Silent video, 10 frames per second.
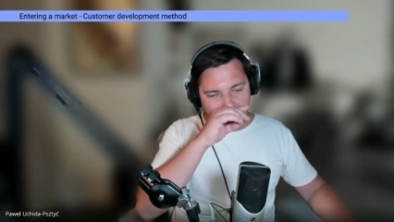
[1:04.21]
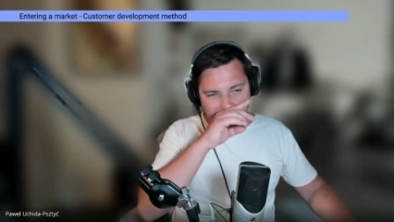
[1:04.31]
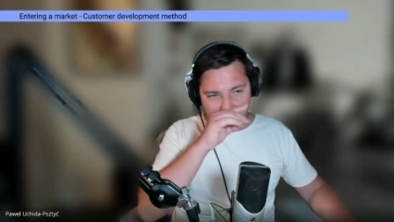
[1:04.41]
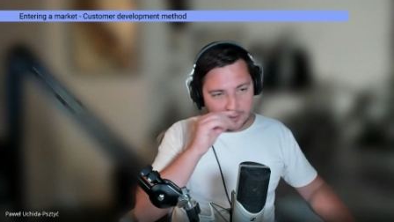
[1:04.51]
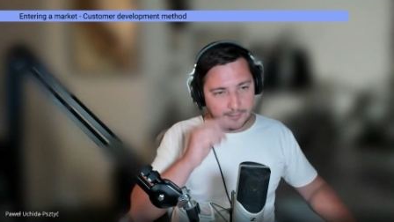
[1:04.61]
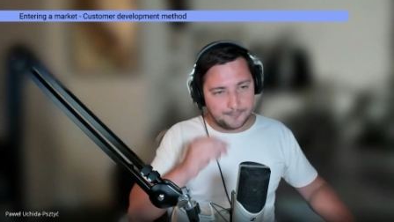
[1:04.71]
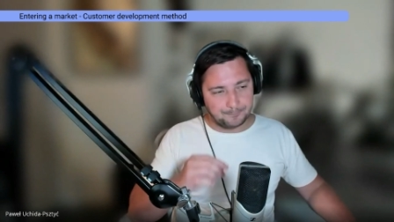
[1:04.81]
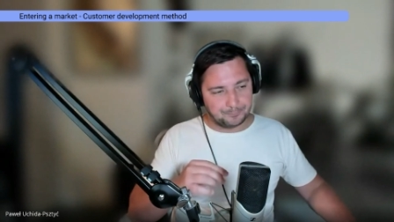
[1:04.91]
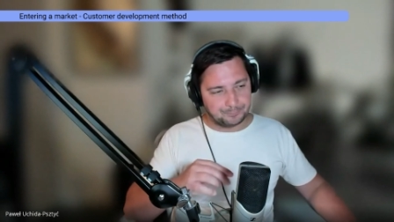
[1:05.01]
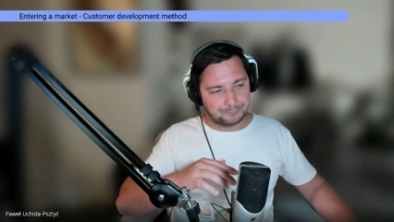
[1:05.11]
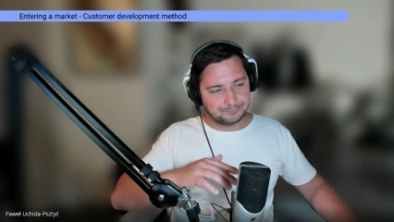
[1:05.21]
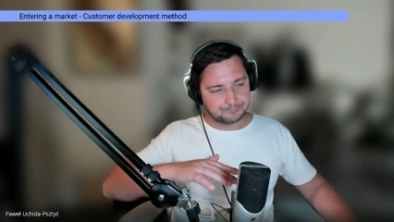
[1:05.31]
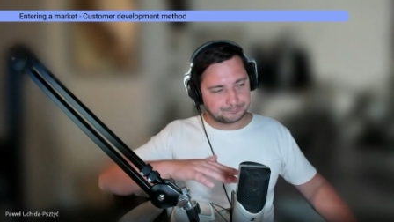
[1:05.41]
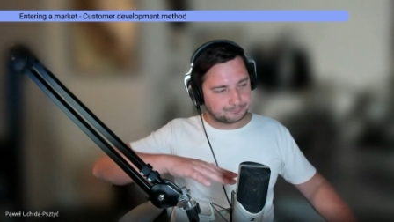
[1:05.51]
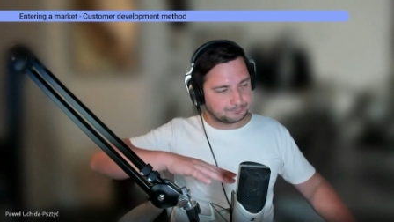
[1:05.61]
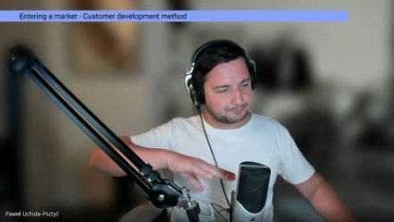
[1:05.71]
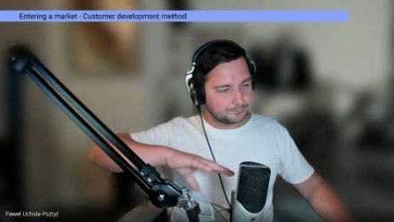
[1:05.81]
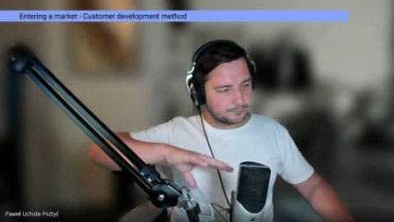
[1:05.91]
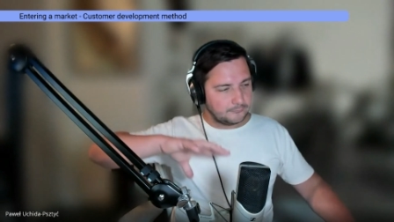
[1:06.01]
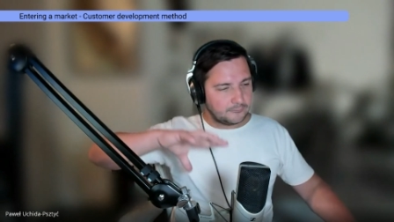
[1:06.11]
how
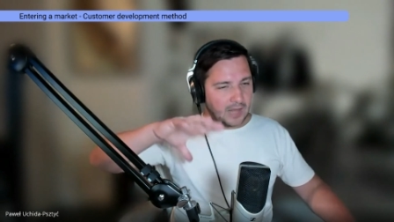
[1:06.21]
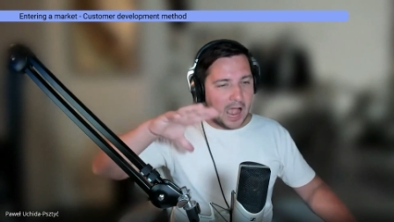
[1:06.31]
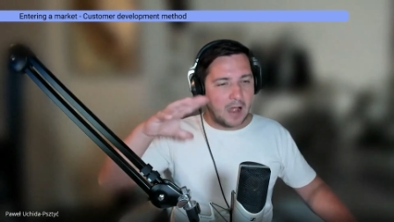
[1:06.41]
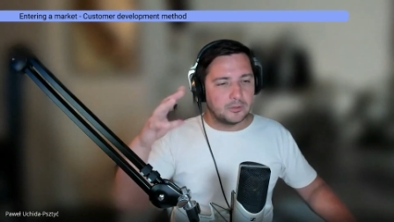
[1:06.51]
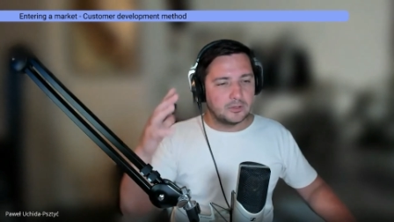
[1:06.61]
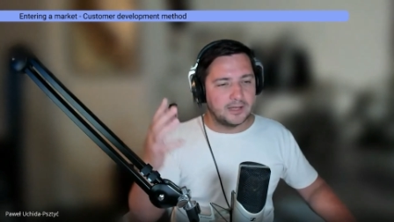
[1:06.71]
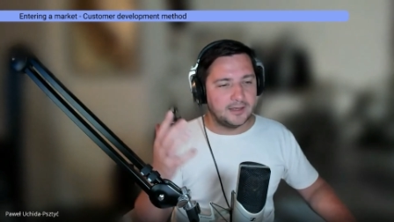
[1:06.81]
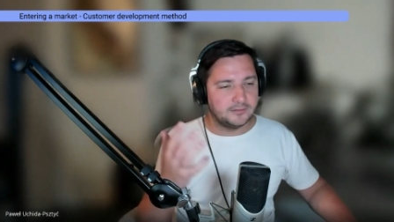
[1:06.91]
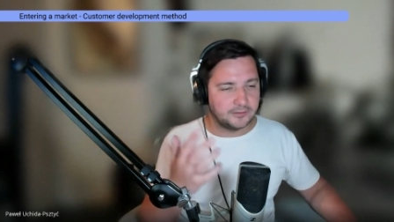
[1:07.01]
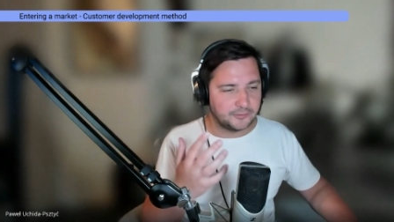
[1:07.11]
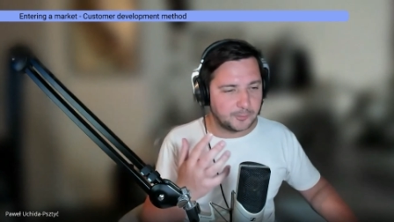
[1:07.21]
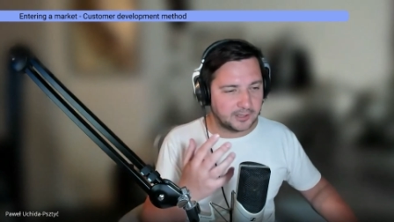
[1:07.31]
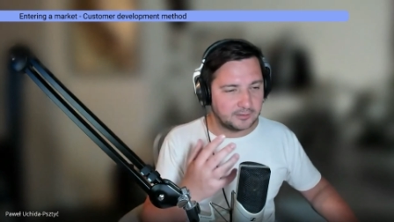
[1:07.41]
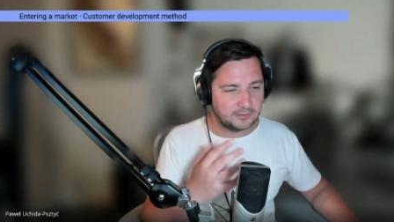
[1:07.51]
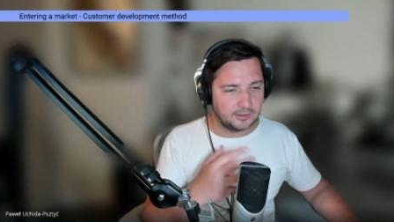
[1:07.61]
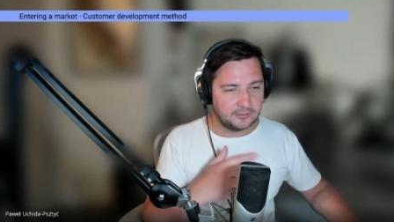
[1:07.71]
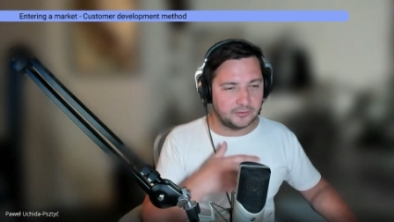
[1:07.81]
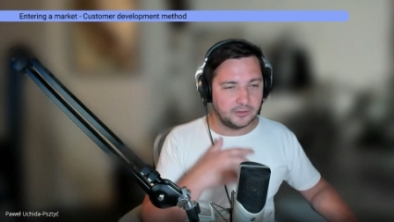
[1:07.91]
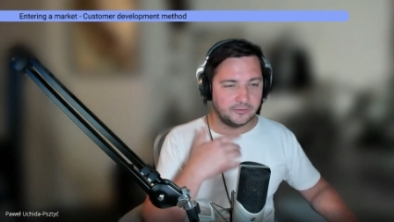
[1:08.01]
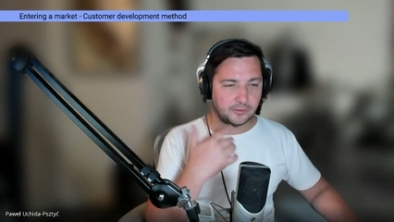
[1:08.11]
you're going to enter this market.
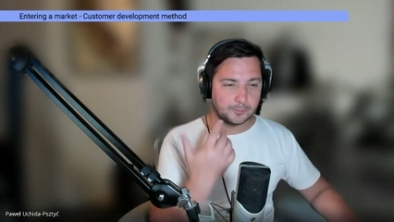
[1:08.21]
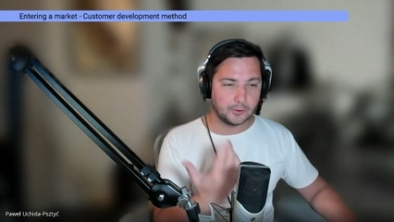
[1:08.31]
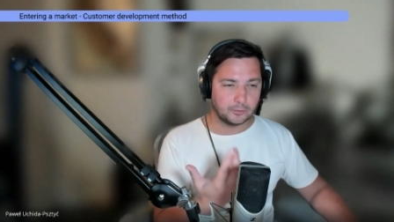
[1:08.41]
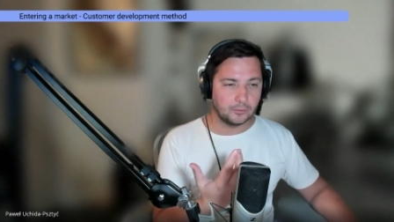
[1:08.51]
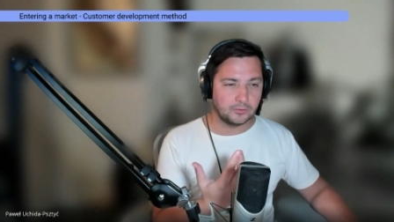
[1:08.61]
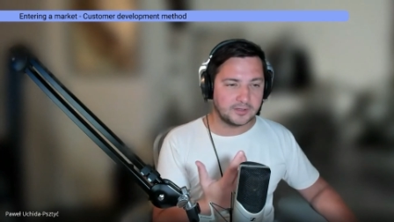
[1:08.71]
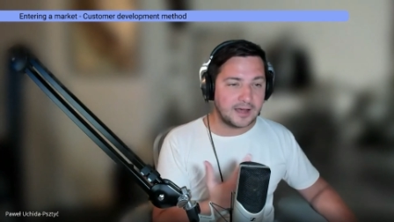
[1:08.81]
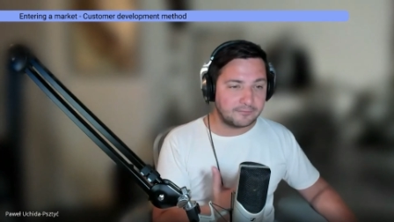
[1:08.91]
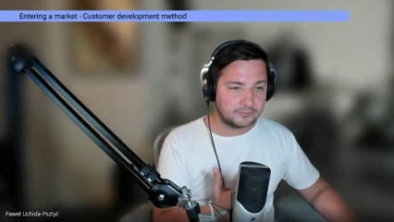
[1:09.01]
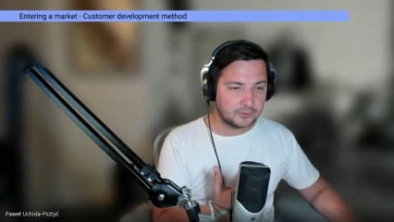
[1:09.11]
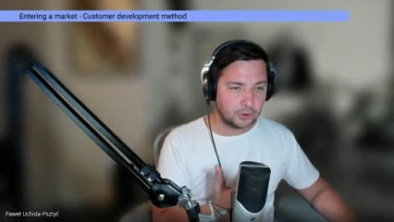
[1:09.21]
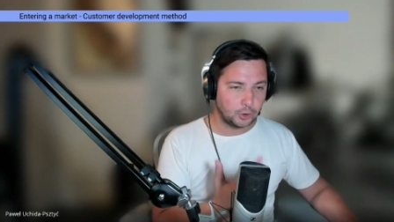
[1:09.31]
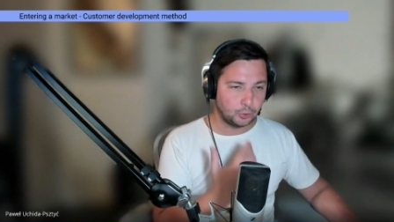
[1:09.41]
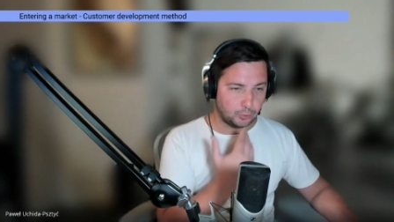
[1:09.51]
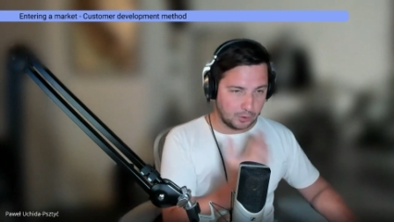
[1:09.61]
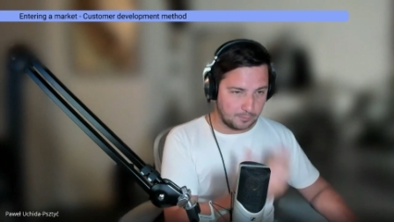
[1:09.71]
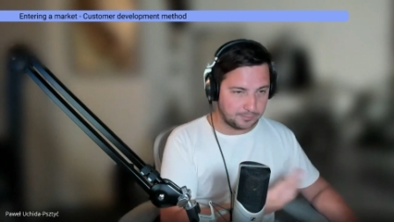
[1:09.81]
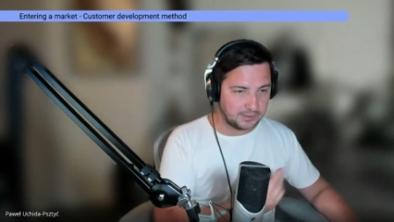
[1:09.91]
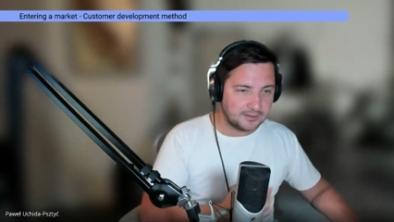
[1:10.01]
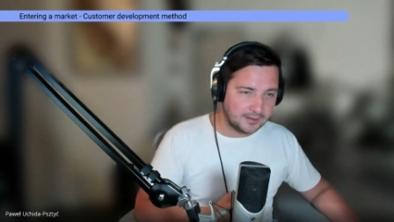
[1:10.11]
Is your product good enough to
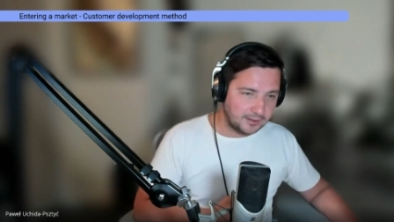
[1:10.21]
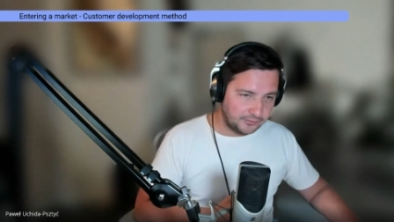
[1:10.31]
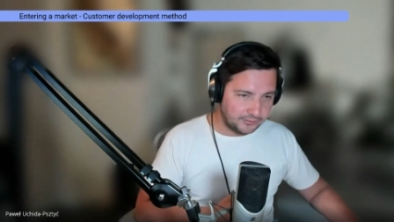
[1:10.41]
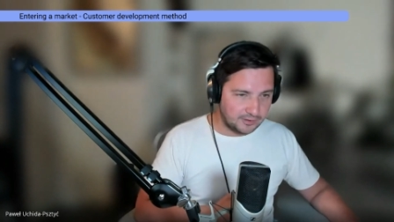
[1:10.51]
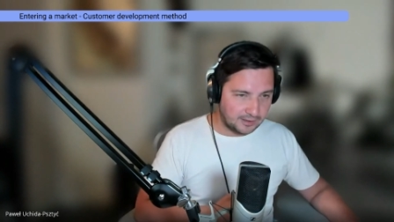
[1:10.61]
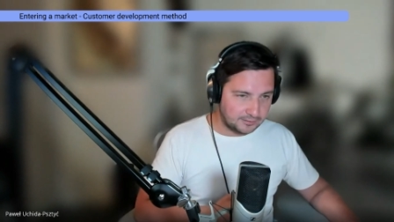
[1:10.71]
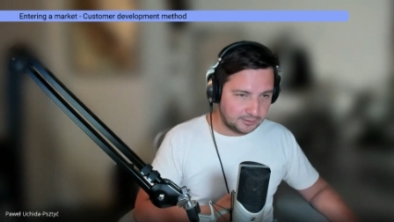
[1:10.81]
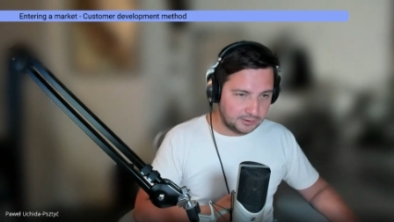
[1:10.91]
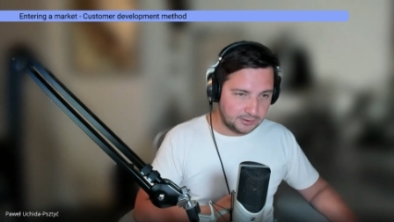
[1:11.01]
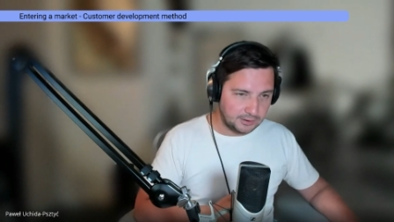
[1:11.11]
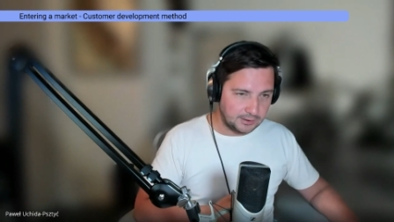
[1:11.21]
compete against other